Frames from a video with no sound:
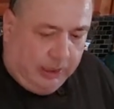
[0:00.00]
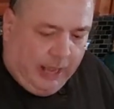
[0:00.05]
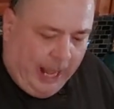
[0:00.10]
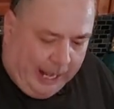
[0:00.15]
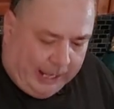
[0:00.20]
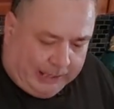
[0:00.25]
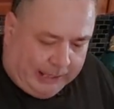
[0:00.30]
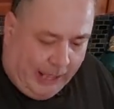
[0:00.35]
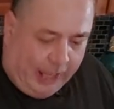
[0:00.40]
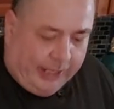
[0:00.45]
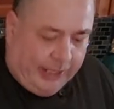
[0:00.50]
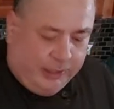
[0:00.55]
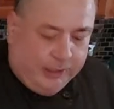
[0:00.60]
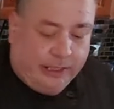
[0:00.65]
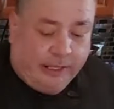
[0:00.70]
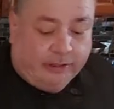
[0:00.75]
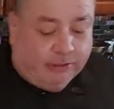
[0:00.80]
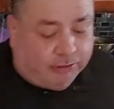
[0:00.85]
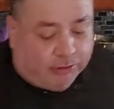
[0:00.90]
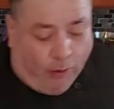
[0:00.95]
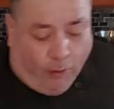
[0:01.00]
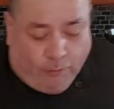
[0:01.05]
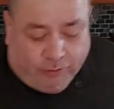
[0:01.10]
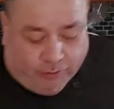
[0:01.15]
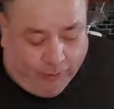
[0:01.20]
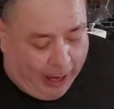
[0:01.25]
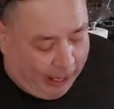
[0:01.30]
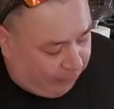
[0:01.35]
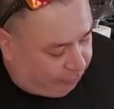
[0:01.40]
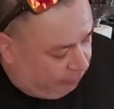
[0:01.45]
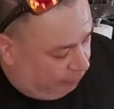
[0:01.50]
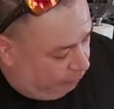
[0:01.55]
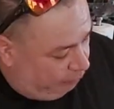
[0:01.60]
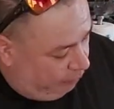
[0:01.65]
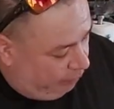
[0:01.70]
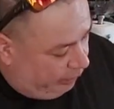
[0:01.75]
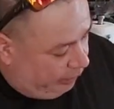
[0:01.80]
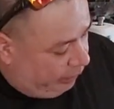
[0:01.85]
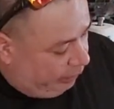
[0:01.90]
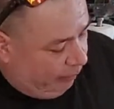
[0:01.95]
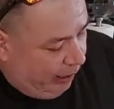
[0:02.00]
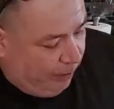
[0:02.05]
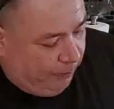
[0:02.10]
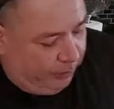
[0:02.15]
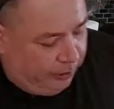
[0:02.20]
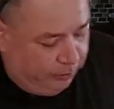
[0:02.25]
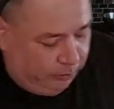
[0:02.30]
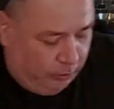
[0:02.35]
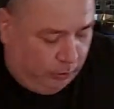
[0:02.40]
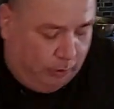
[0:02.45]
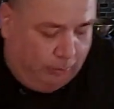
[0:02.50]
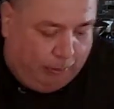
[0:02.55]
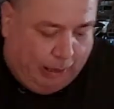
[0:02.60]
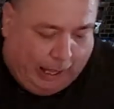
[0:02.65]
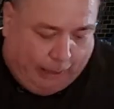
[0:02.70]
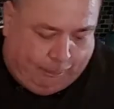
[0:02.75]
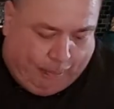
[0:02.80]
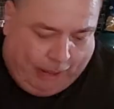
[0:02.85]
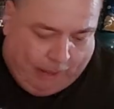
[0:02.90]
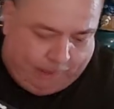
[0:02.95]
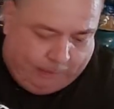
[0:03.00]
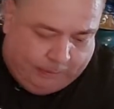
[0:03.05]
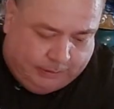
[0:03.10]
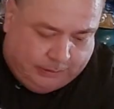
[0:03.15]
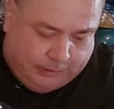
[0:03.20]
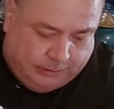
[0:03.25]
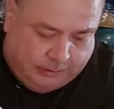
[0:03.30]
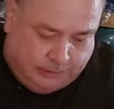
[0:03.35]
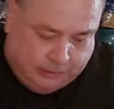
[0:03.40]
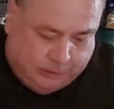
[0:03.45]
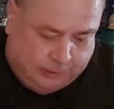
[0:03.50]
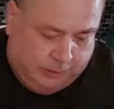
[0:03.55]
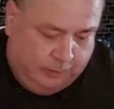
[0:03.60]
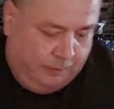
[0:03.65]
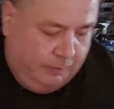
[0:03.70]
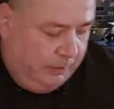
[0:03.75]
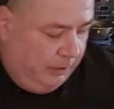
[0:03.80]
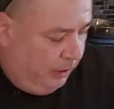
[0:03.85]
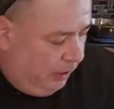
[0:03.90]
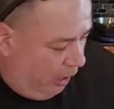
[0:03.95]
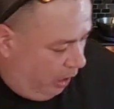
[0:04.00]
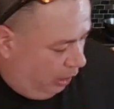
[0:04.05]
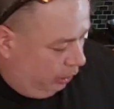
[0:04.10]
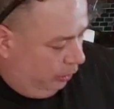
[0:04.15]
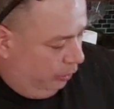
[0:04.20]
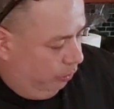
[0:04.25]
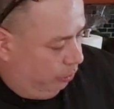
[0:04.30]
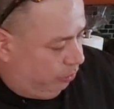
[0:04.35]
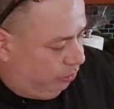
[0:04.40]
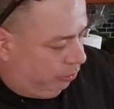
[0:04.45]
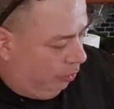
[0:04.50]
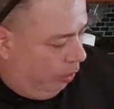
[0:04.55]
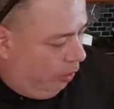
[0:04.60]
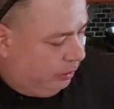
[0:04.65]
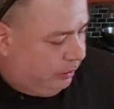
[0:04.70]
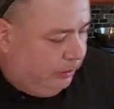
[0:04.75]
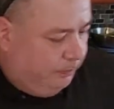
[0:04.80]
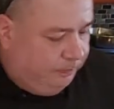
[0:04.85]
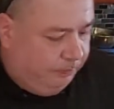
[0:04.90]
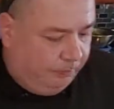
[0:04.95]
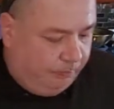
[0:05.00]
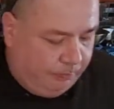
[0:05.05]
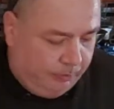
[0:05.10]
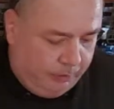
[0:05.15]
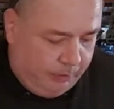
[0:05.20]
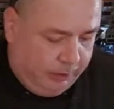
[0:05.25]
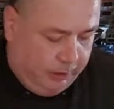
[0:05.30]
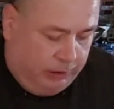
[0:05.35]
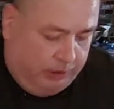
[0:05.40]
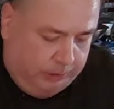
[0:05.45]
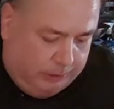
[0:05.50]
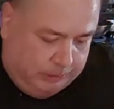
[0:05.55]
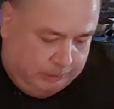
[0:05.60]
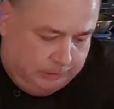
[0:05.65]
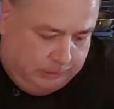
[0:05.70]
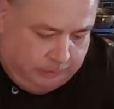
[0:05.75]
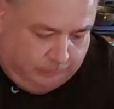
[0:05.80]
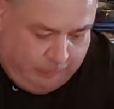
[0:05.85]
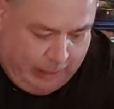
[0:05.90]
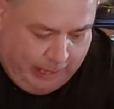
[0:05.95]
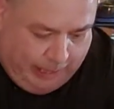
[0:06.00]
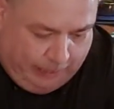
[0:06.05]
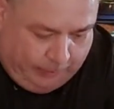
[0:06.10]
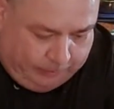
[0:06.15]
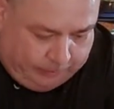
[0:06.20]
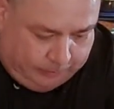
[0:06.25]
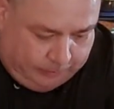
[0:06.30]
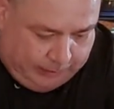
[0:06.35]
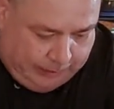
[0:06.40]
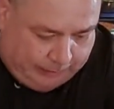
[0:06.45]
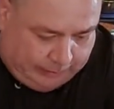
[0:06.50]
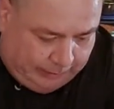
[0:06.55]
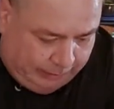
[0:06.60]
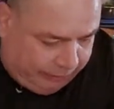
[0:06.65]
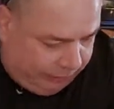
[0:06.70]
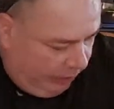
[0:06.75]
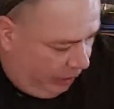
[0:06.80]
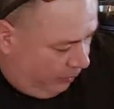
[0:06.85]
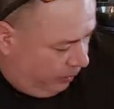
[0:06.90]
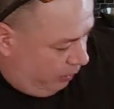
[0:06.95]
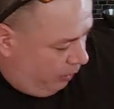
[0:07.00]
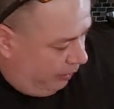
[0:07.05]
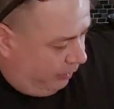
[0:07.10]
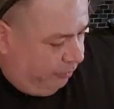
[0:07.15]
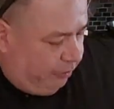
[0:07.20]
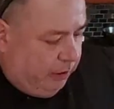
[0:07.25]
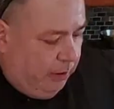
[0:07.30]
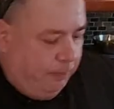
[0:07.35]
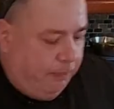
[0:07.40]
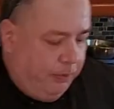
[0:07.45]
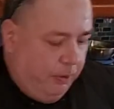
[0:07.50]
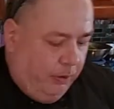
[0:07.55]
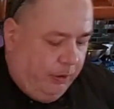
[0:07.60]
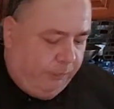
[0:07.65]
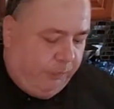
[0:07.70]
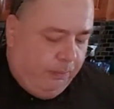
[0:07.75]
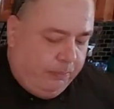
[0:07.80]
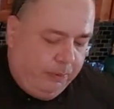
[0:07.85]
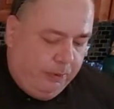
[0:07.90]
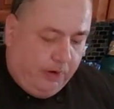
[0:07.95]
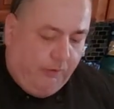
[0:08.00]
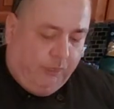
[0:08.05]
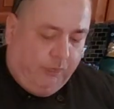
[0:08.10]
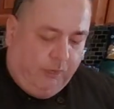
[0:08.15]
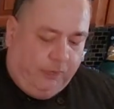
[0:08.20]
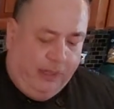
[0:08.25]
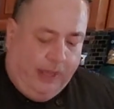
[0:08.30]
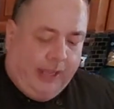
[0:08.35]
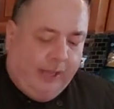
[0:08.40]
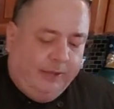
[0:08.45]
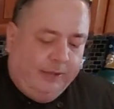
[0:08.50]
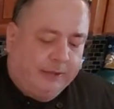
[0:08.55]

I tell you, these stoves are actually really great. We're gonna do a little black pepper, a little salt, right? We got this going on. This is a beautiful, beautiful thing.